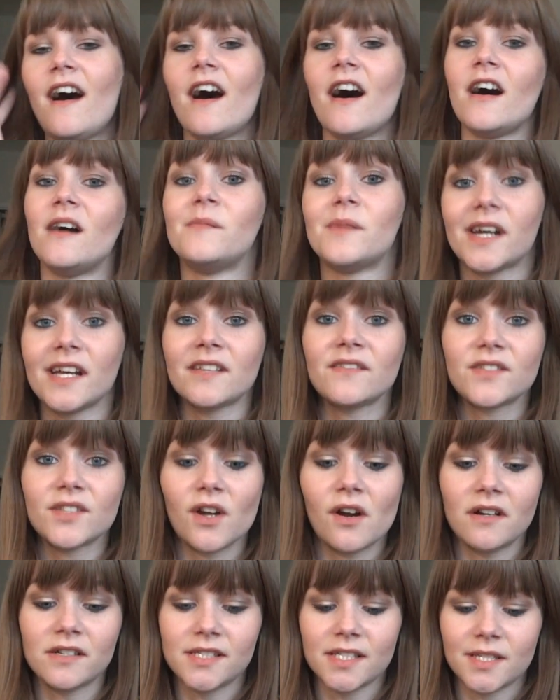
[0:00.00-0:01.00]
I have
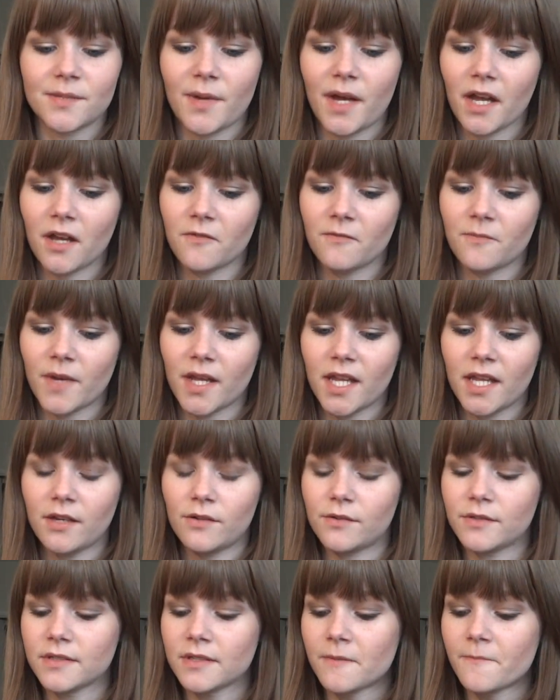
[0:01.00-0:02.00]
scars on the back of my
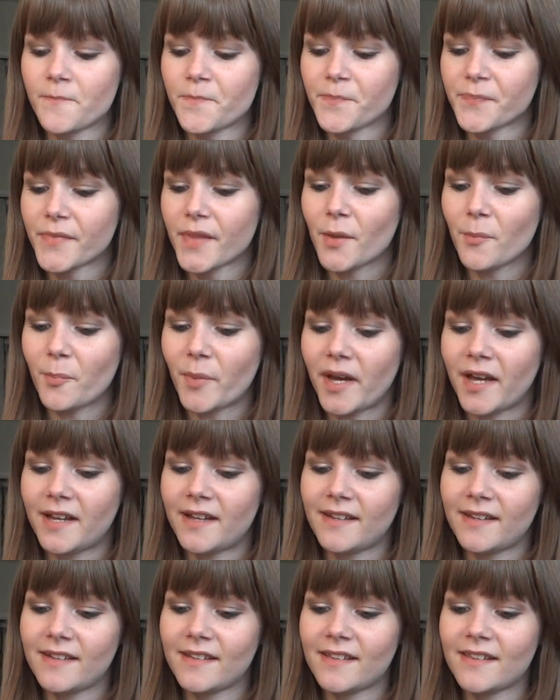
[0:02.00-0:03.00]
ankles,
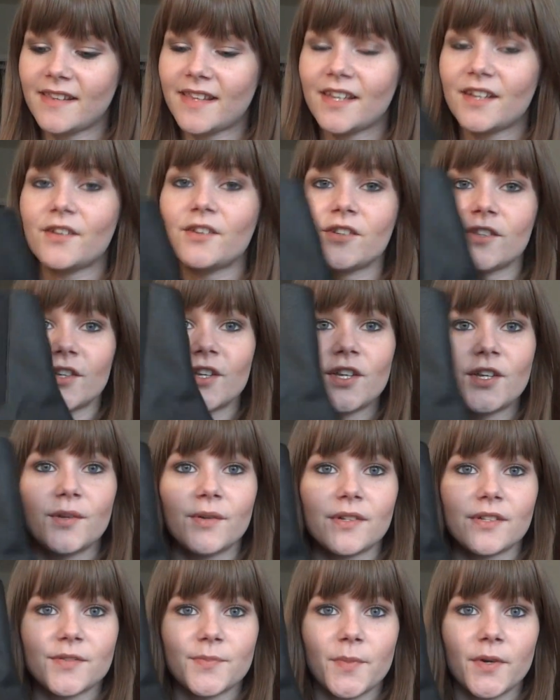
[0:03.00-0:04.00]
but they are the
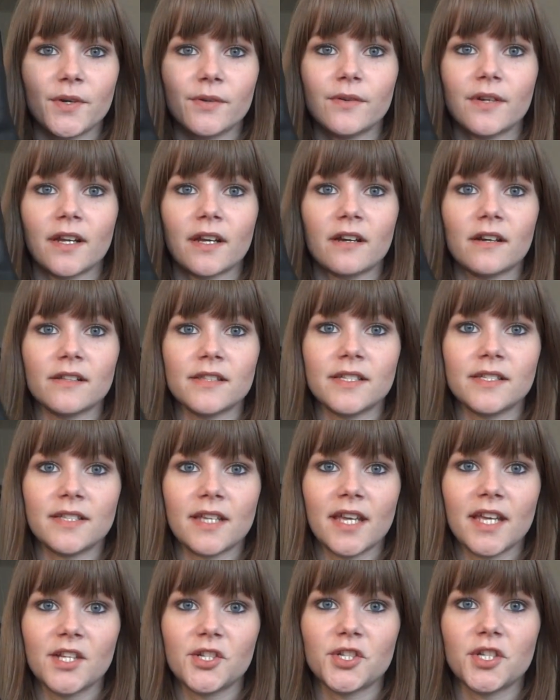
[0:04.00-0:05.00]
cutest boot. And I got these
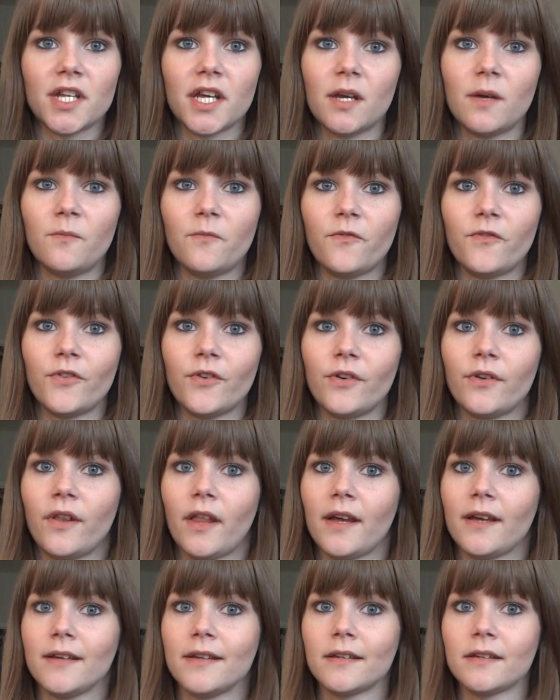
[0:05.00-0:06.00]
at H&M for
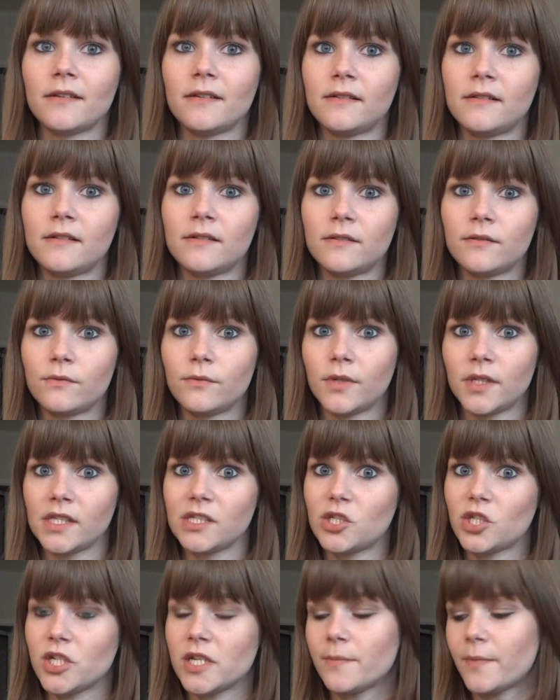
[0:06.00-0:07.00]
like really
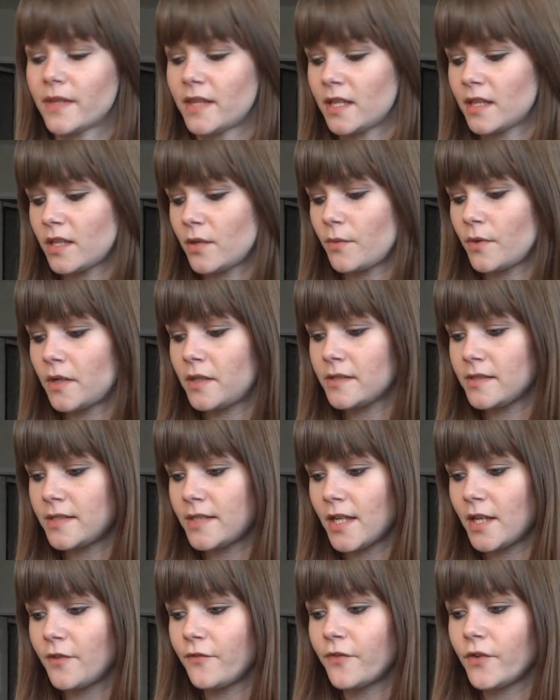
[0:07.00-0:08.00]
cheap. I think they were on
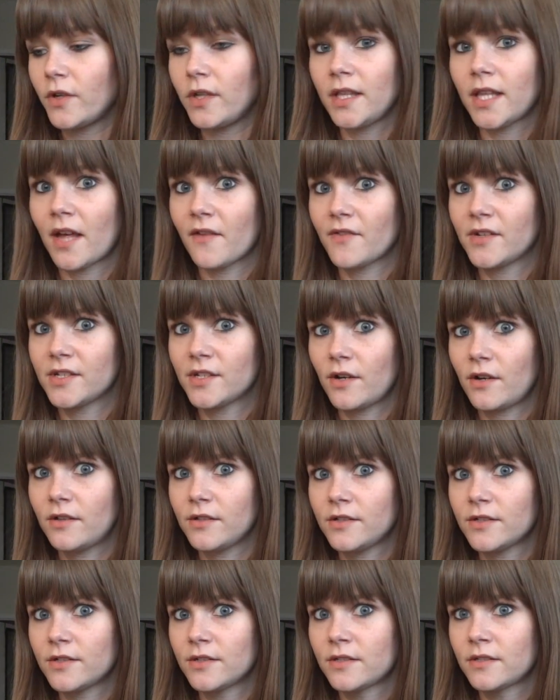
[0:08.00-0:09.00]
sale for
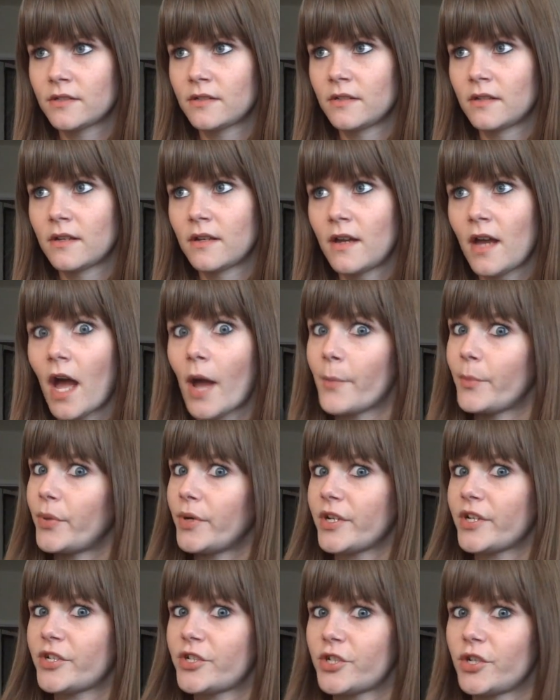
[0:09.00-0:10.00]
$11. I'm
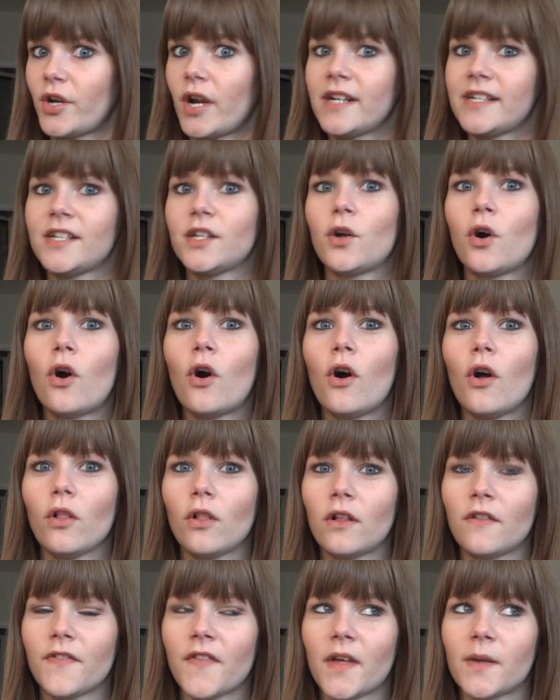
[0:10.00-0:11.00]
pretty sure. I did a haul
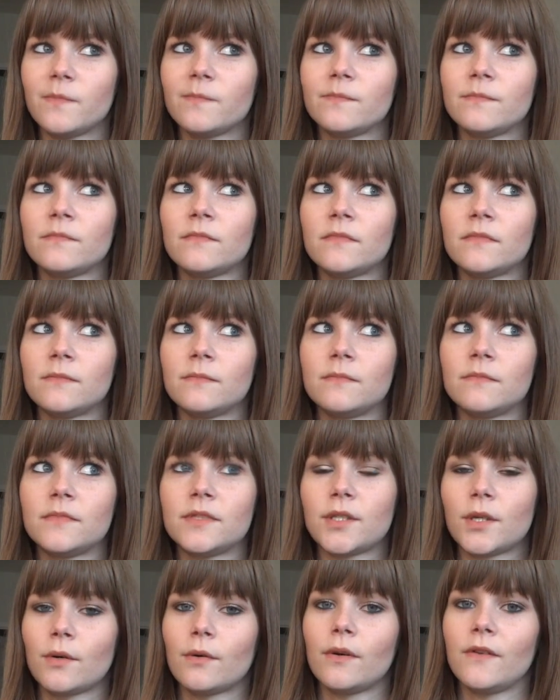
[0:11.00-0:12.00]
on them.
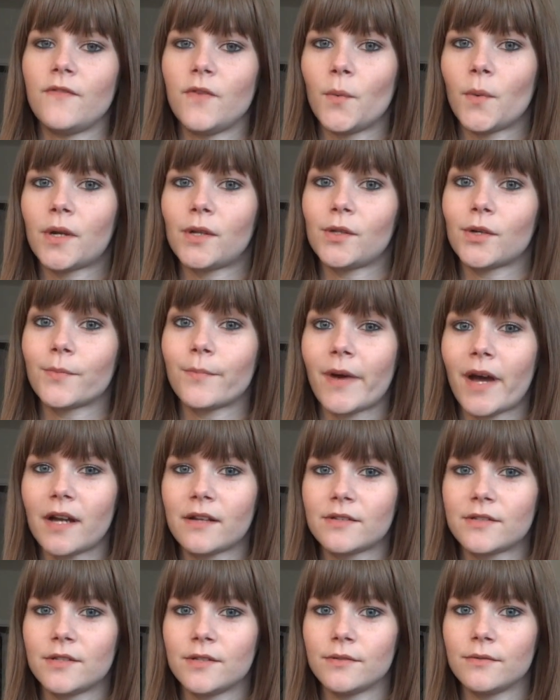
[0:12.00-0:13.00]
So if you want to look
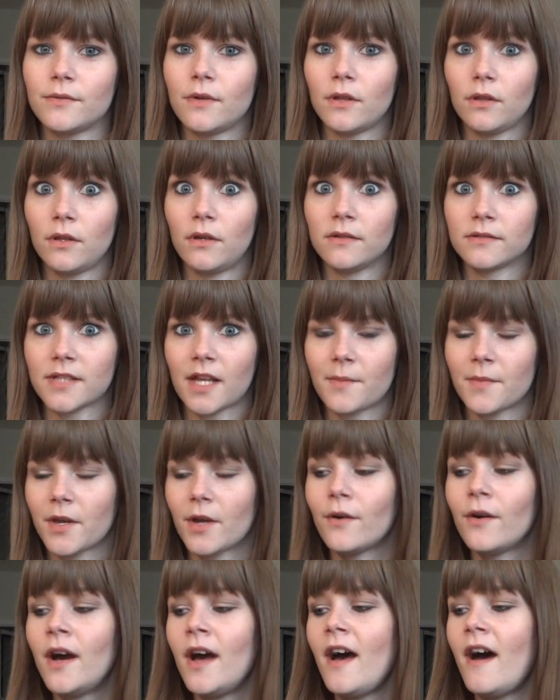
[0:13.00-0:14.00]
back to a long time
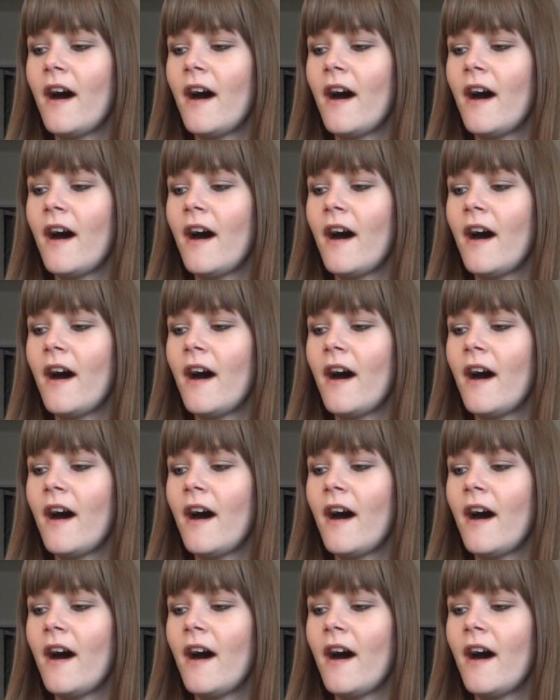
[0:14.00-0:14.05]
ago,